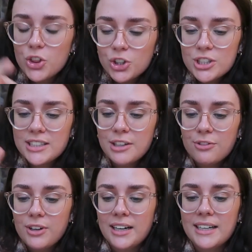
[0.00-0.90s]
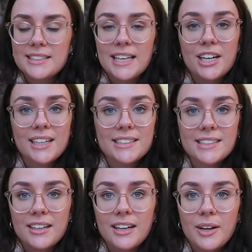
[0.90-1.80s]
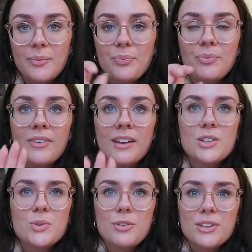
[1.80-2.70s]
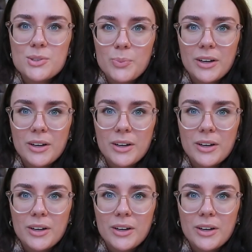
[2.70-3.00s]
Thursday, Friday, Saturday, Sunday. So it feels